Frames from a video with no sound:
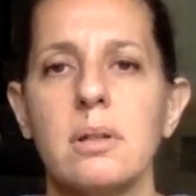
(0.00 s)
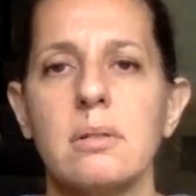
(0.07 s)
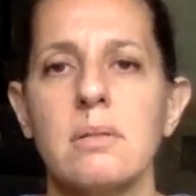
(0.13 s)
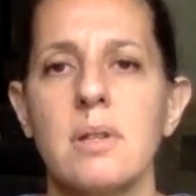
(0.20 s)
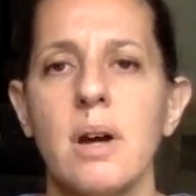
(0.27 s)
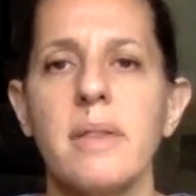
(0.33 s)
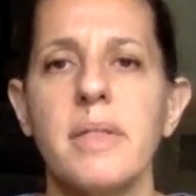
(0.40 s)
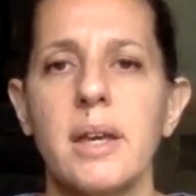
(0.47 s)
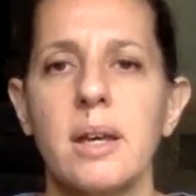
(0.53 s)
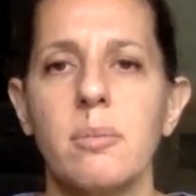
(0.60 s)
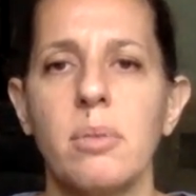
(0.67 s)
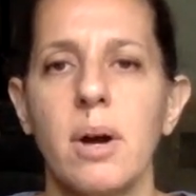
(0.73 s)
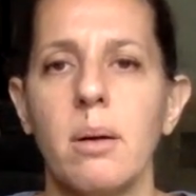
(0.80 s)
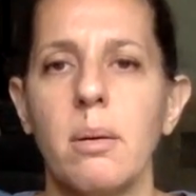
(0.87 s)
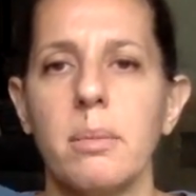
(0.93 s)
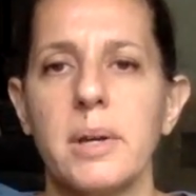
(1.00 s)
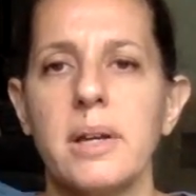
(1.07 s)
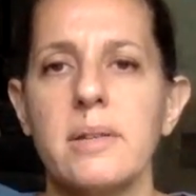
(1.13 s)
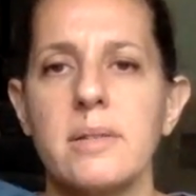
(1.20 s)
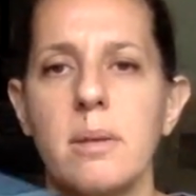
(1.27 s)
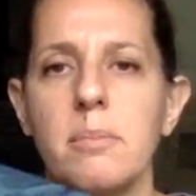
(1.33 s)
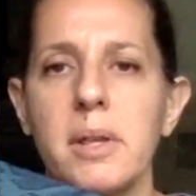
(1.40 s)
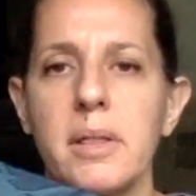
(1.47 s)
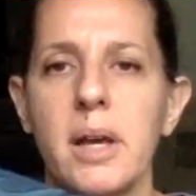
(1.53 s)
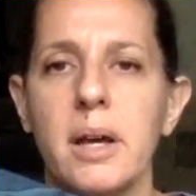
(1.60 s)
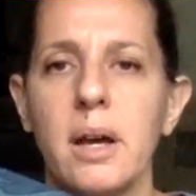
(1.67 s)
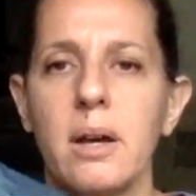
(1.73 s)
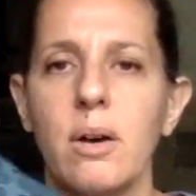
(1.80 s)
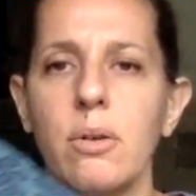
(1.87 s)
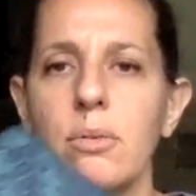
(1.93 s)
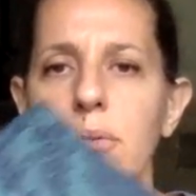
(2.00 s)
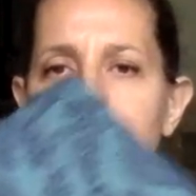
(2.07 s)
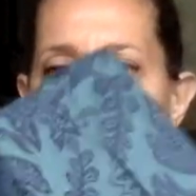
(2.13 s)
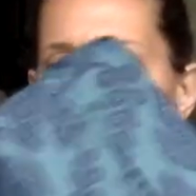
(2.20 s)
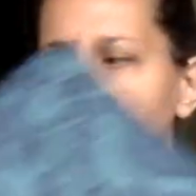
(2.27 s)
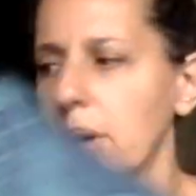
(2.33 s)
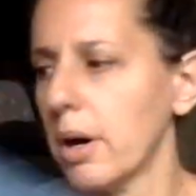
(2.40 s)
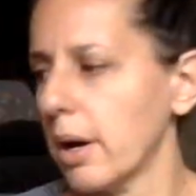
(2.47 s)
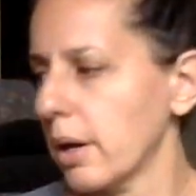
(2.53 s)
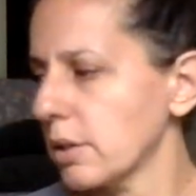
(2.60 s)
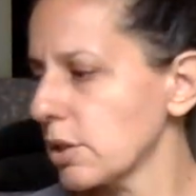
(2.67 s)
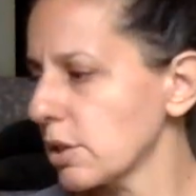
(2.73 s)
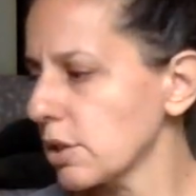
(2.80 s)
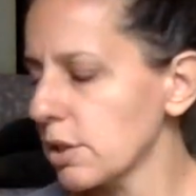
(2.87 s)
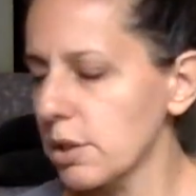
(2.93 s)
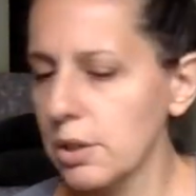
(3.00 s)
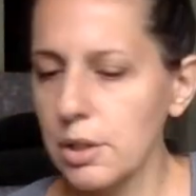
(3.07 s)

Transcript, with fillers: So I think it probably is something that can go through the wash.